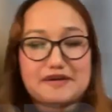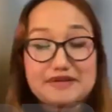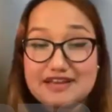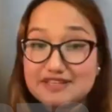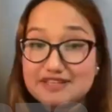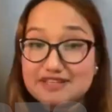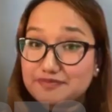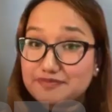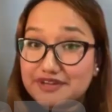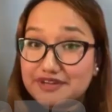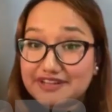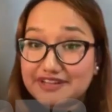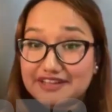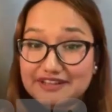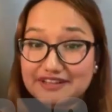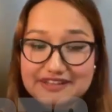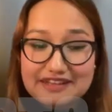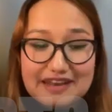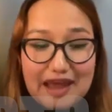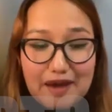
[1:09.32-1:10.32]
yes, bringing
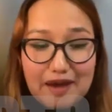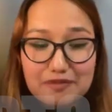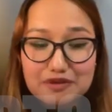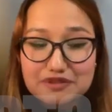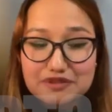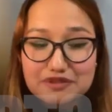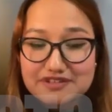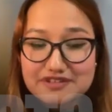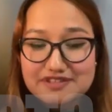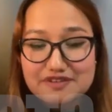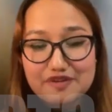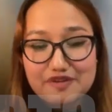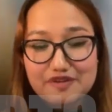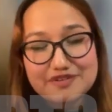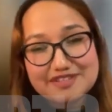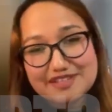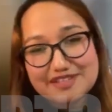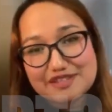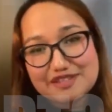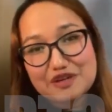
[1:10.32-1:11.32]
the laboratory
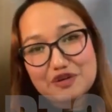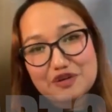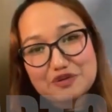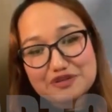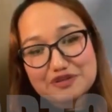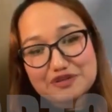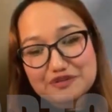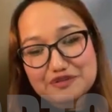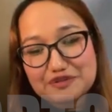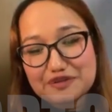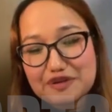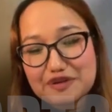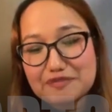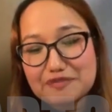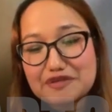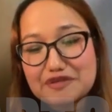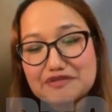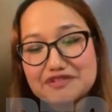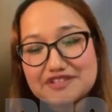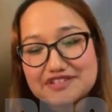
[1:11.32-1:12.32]
services closer to the
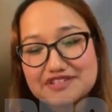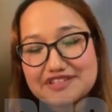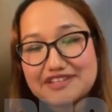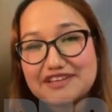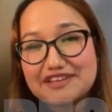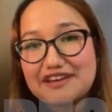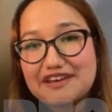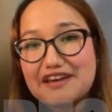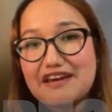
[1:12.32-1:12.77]
community,